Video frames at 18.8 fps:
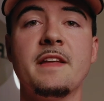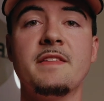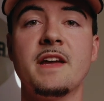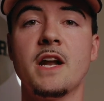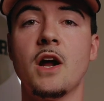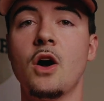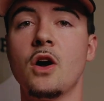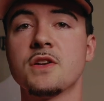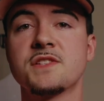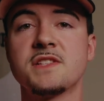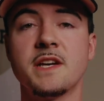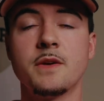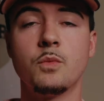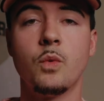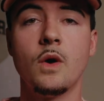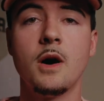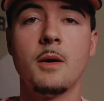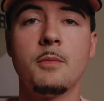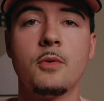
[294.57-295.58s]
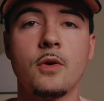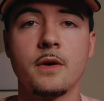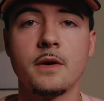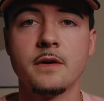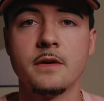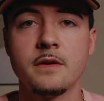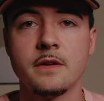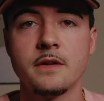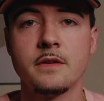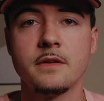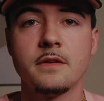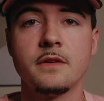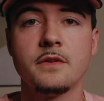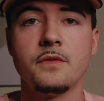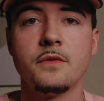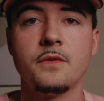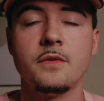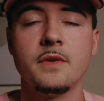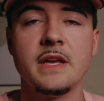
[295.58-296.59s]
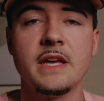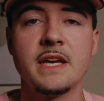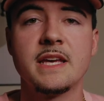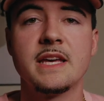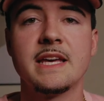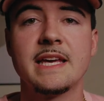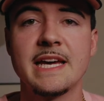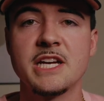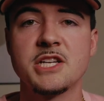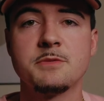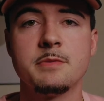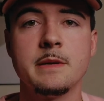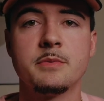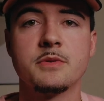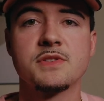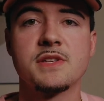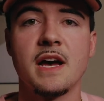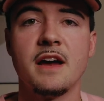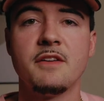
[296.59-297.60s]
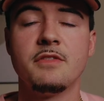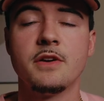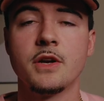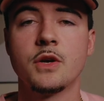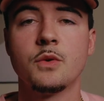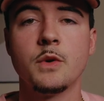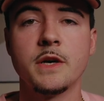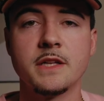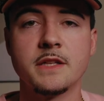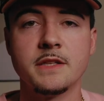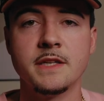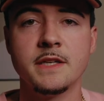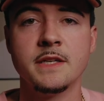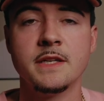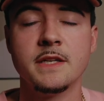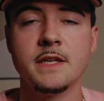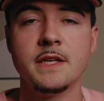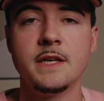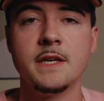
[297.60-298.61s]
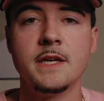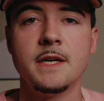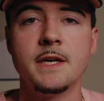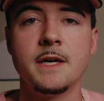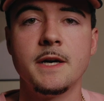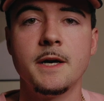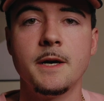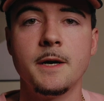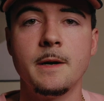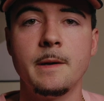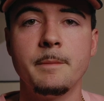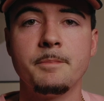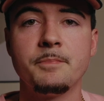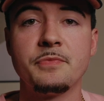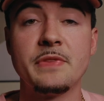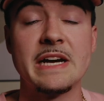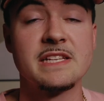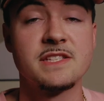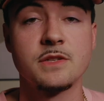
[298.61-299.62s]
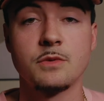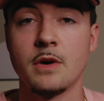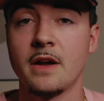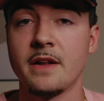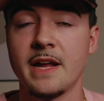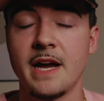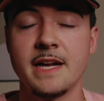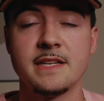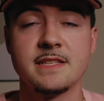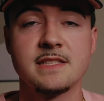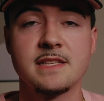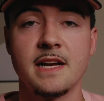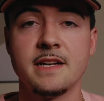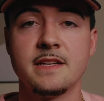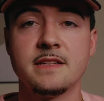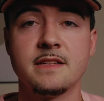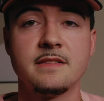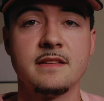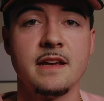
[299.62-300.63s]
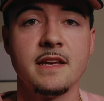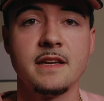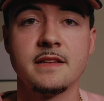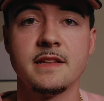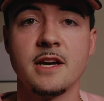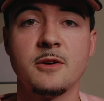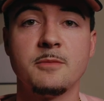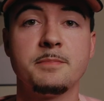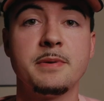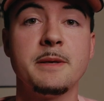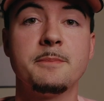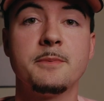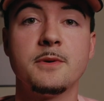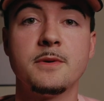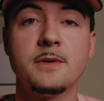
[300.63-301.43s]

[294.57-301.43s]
and it all said Wellborn, it can catch people's eye very quickly. That's a route I decided to take. Now,